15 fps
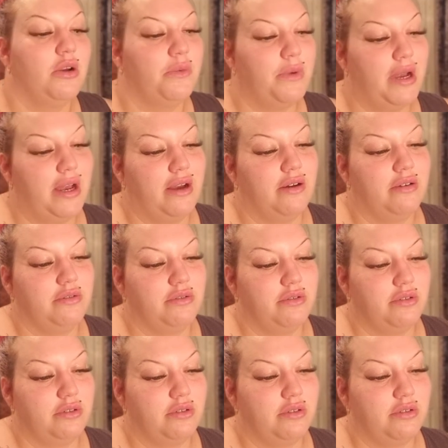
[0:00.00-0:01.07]
Well,
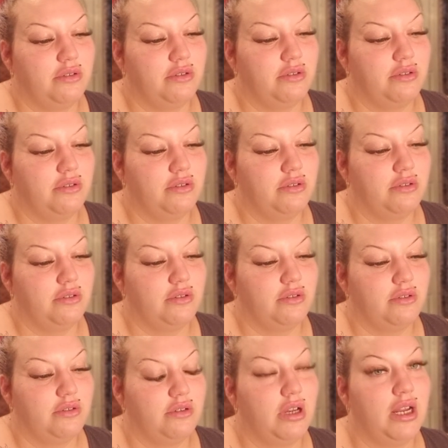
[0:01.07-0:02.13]

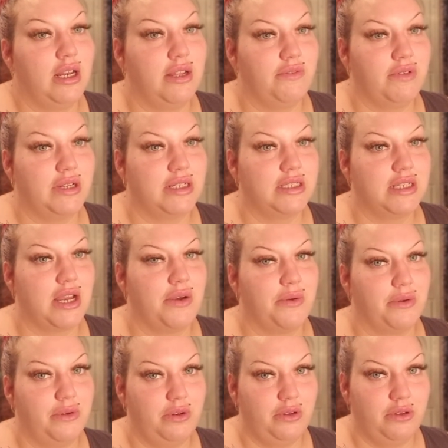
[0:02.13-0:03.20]
I live in a
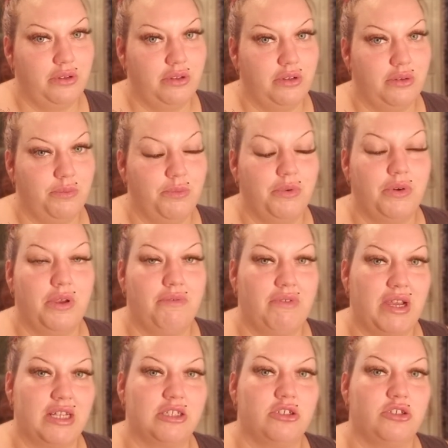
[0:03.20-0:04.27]
town, but if
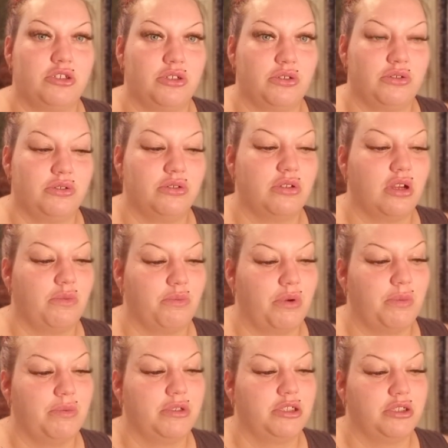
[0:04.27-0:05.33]
I had to choose, I'd
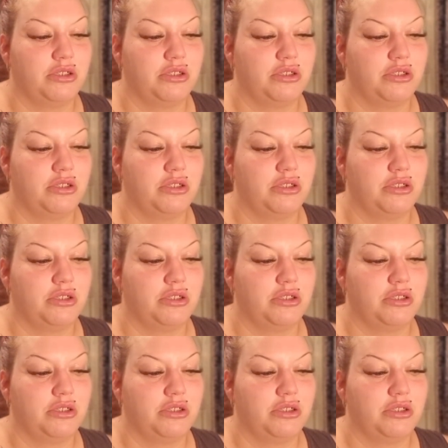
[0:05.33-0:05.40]
probably